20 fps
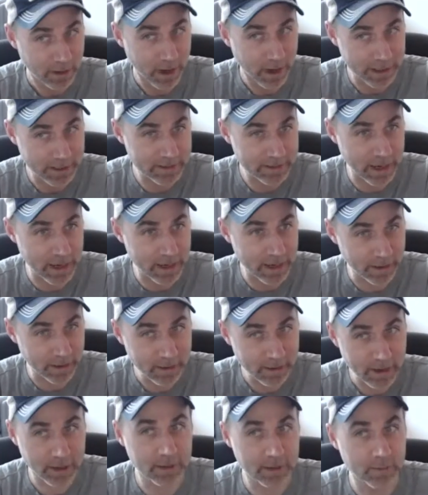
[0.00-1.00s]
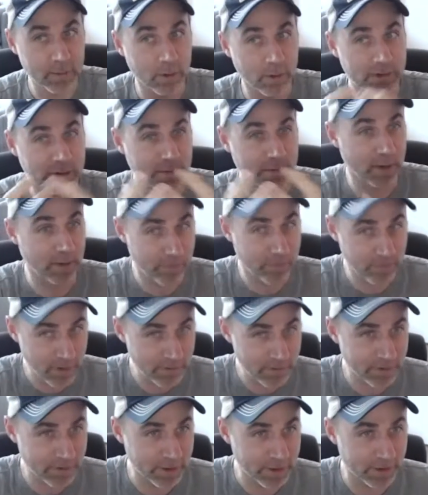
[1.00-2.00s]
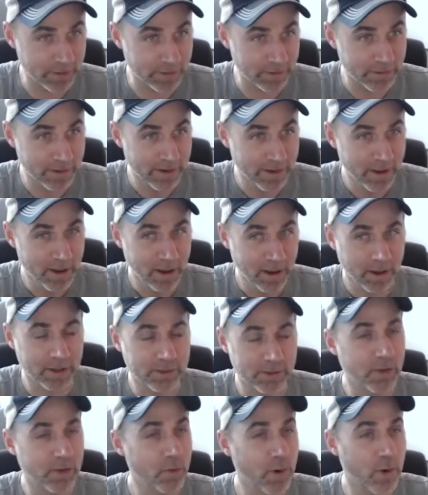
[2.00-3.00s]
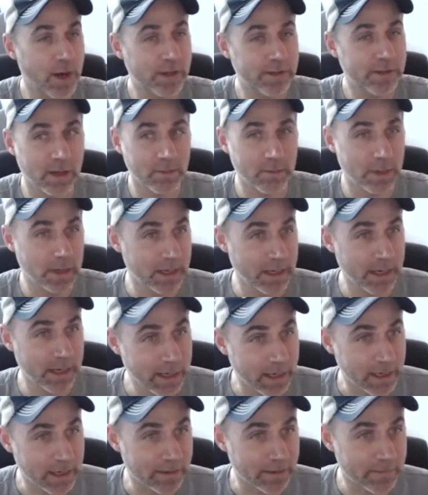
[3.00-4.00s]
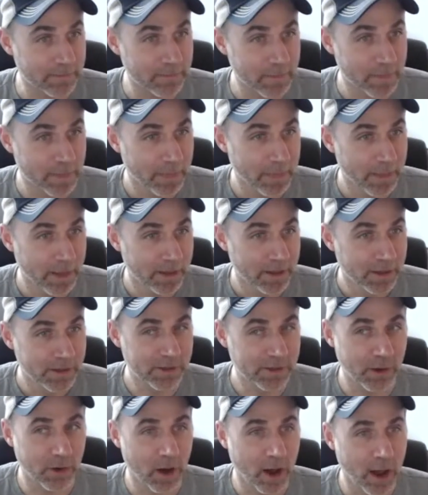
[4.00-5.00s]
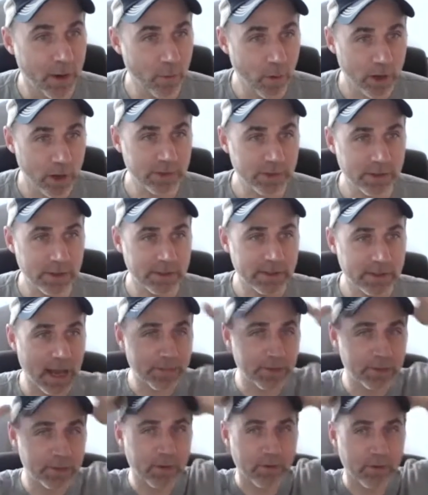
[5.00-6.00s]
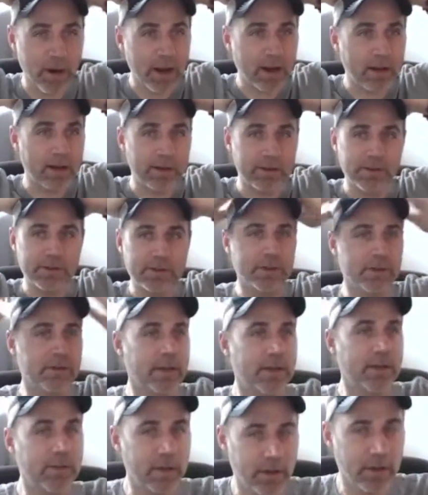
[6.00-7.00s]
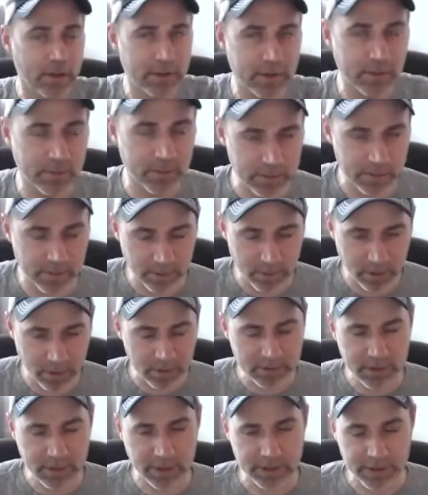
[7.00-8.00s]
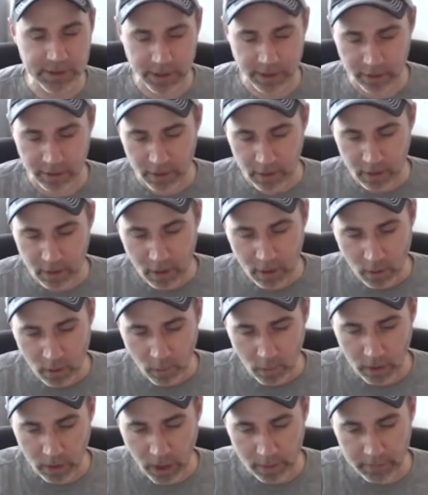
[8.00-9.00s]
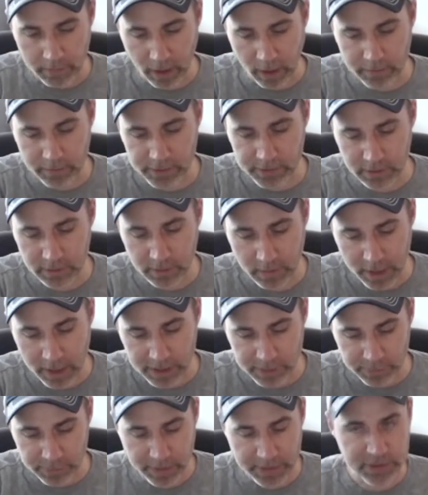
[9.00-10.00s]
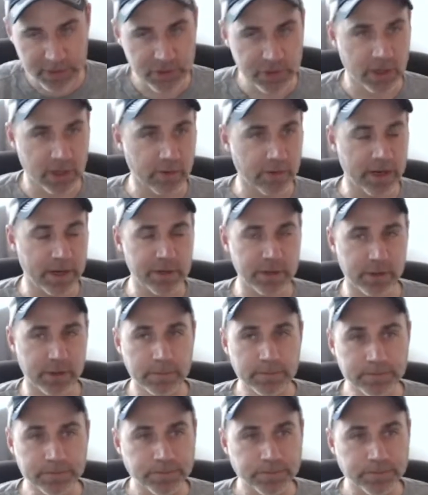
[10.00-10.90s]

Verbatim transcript: data, and the most amount of revenue, because otherwise I'm being an idiot. So I watched this happen directly, just to give you some context here. When I was in the MySpace generation,